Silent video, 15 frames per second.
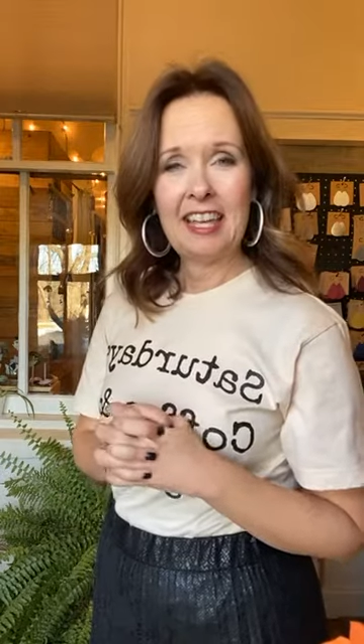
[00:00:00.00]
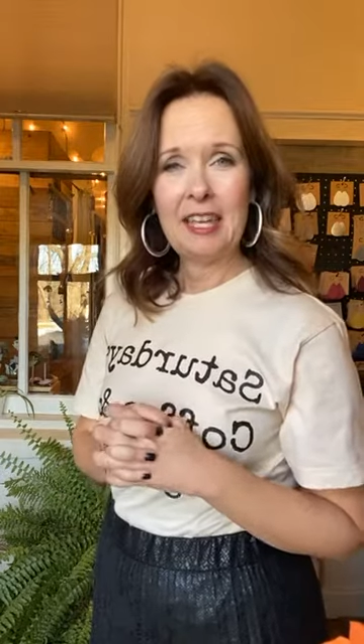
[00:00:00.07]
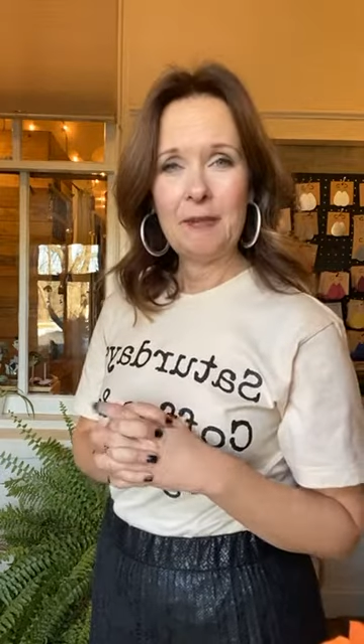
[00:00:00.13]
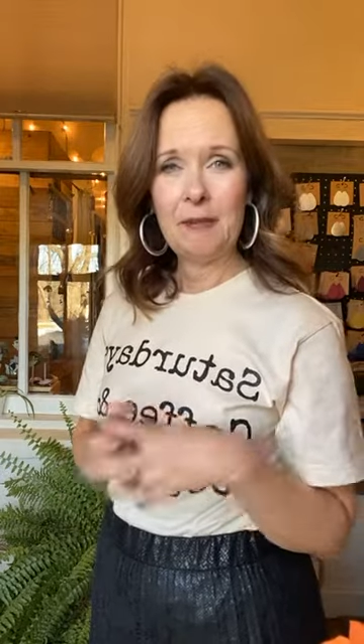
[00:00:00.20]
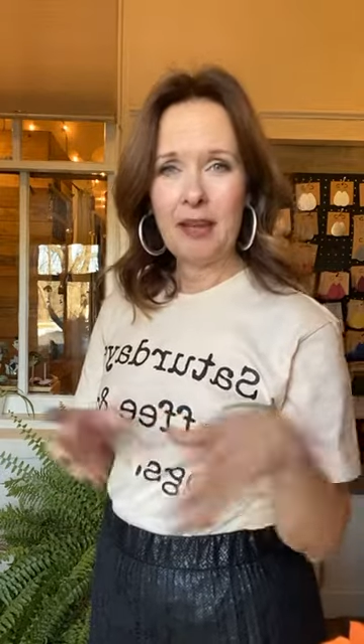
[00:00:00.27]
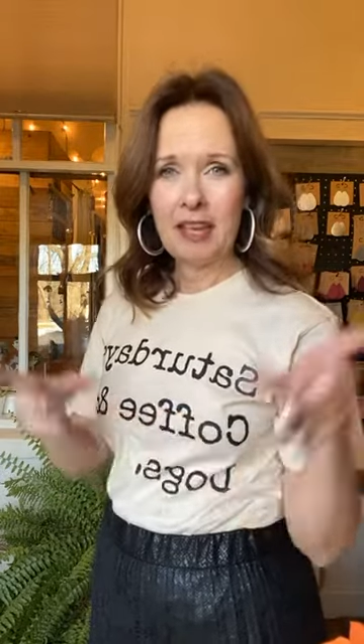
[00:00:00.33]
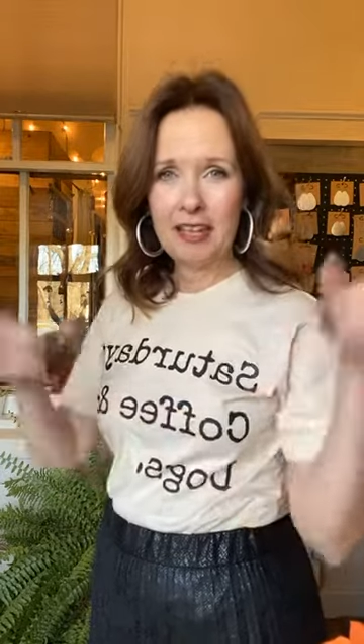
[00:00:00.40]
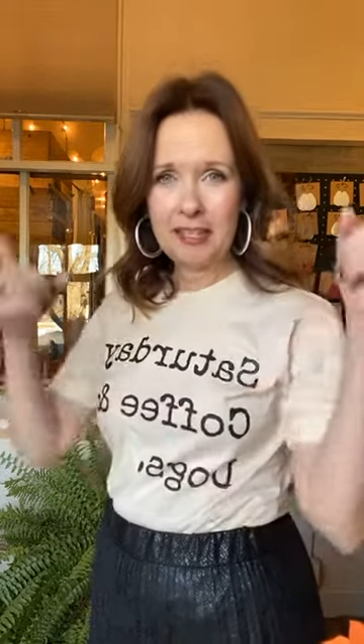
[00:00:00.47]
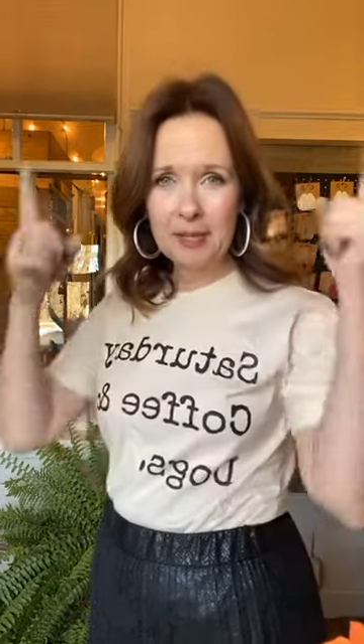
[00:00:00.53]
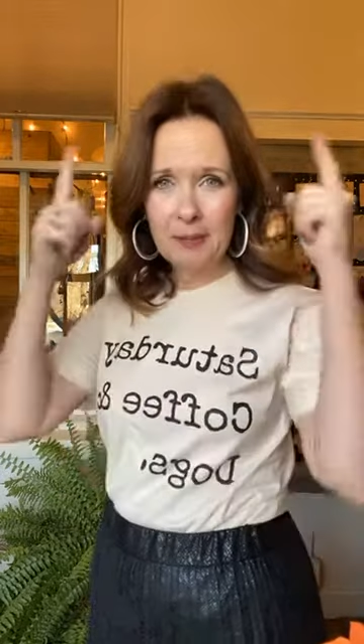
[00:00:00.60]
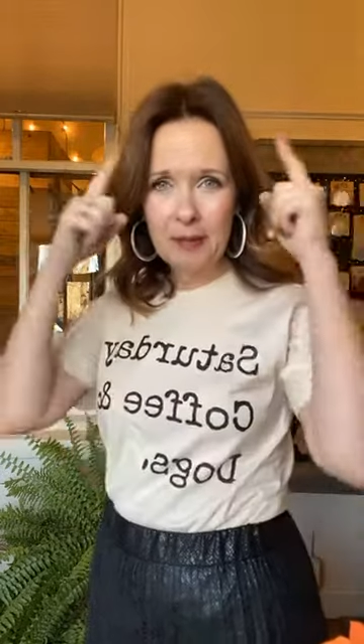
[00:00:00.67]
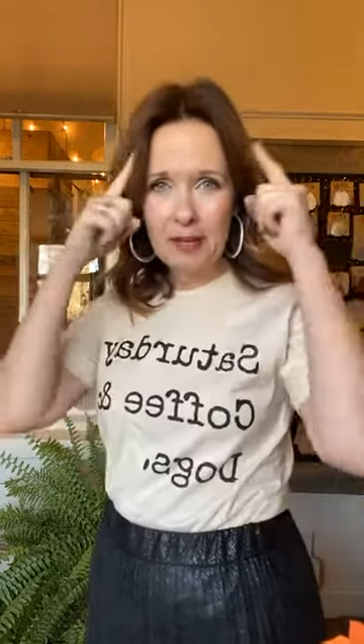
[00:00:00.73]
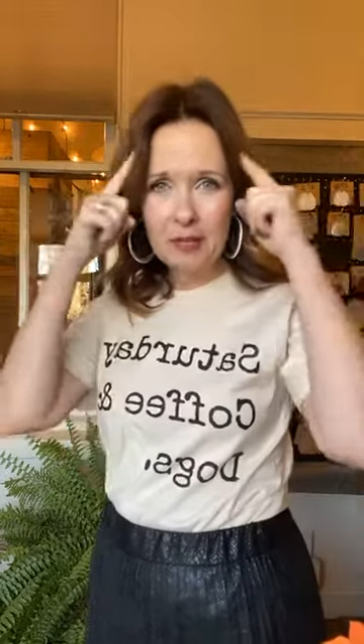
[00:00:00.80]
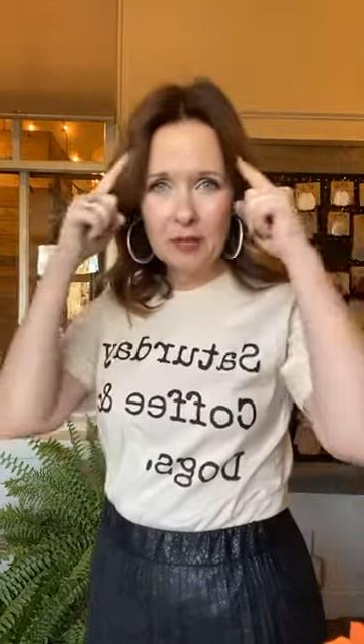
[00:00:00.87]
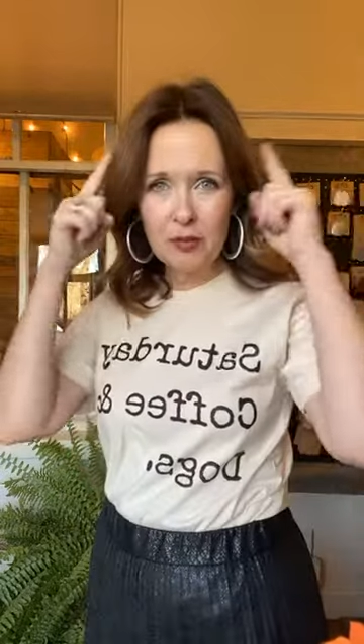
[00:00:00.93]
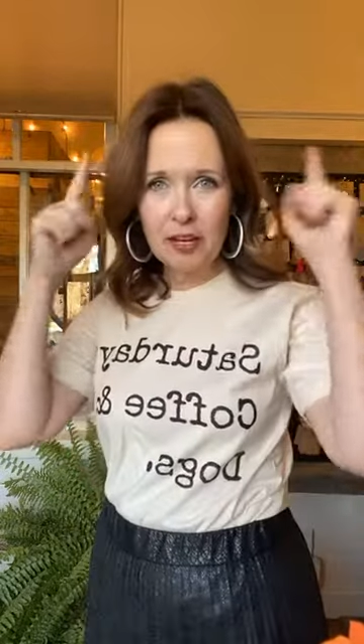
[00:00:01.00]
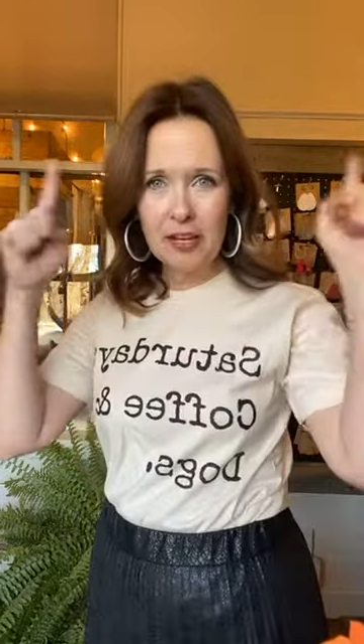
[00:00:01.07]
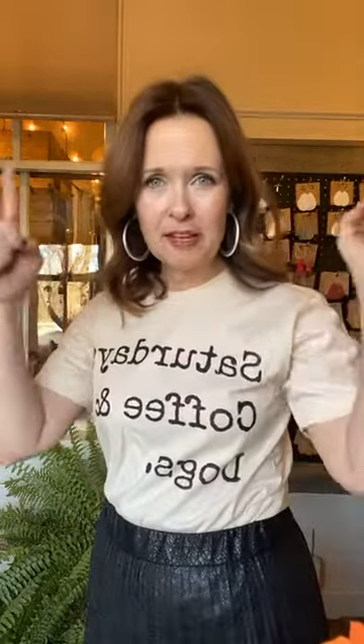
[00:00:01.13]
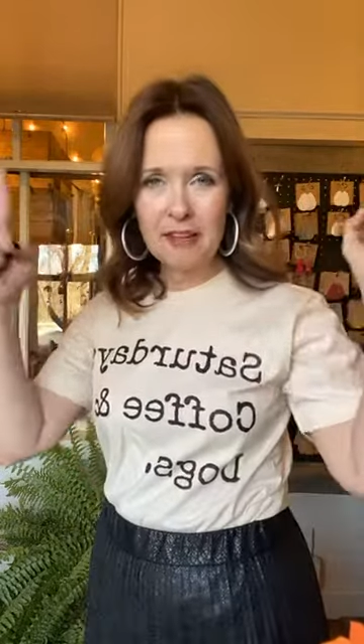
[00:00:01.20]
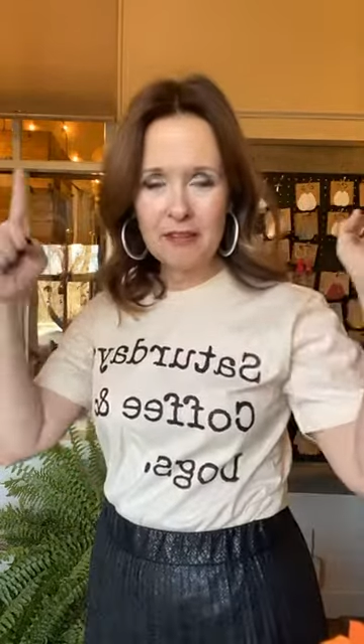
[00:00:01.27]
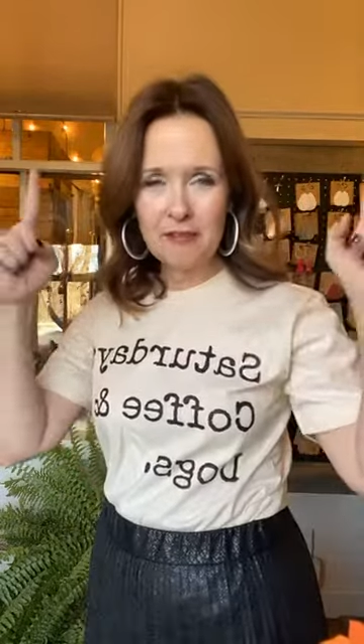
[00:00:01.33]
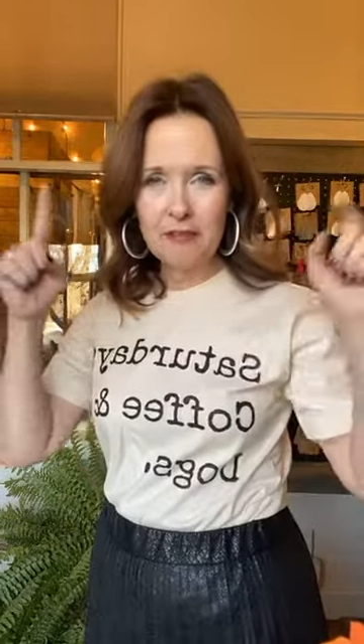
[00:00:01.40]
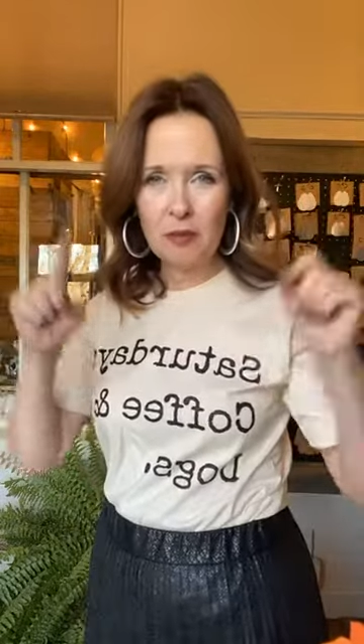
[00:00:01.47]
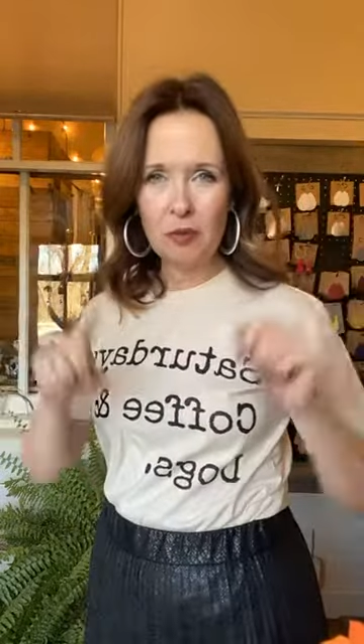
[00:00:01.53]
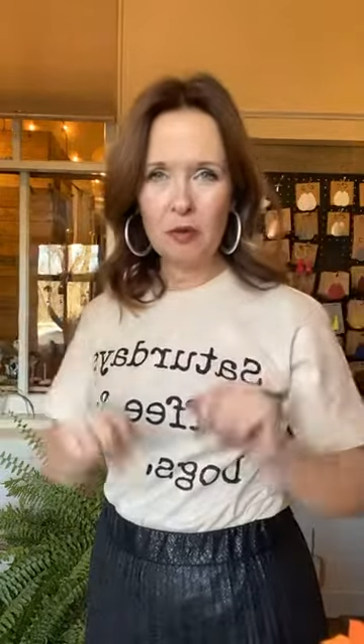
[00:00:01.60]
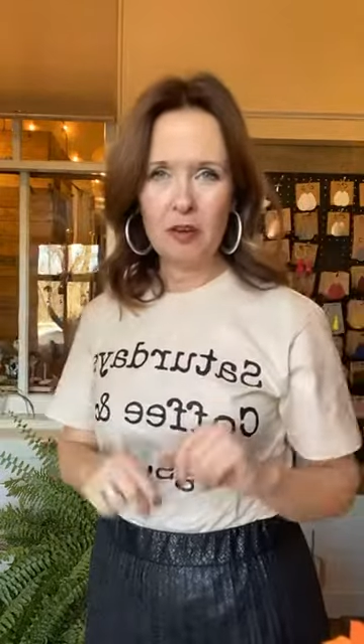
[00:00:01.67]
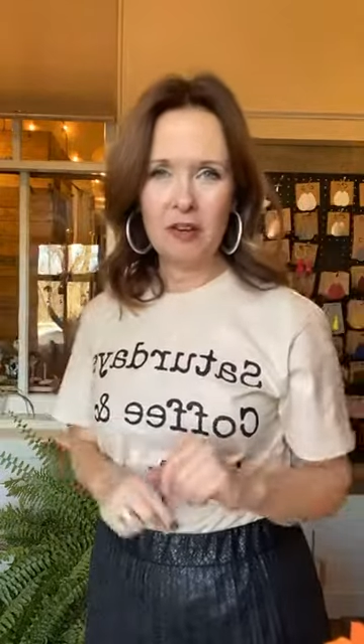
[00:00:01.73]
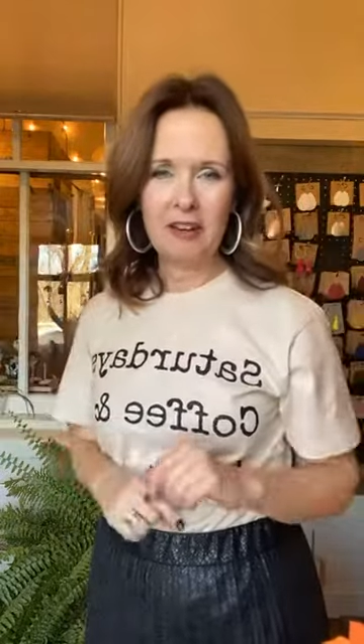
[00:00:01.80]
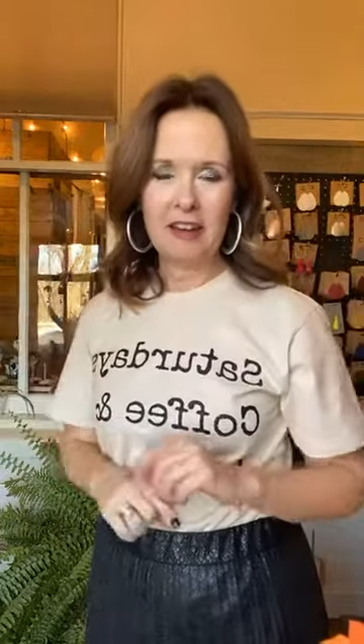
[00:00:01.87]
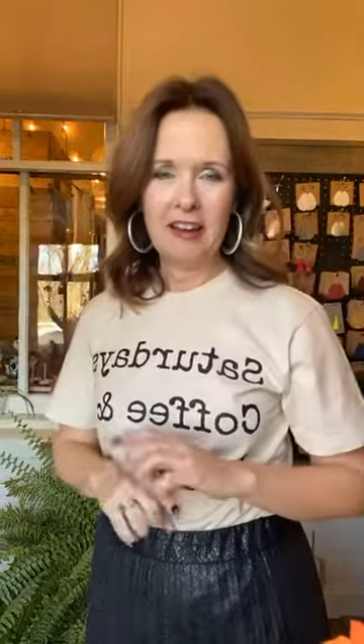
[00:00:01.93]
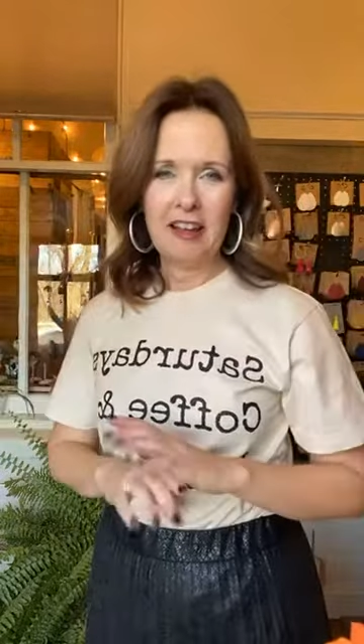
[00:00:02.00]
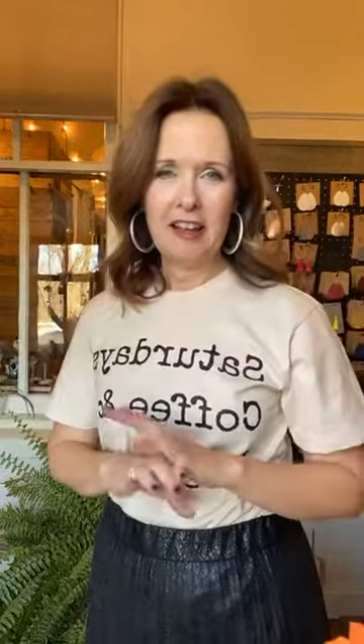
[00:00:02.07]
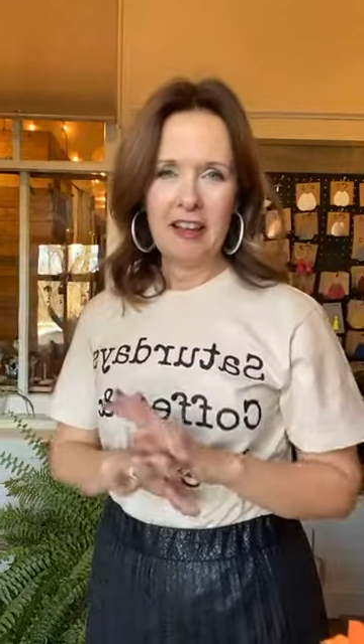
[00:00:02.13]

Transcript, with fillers: get my headspace ready for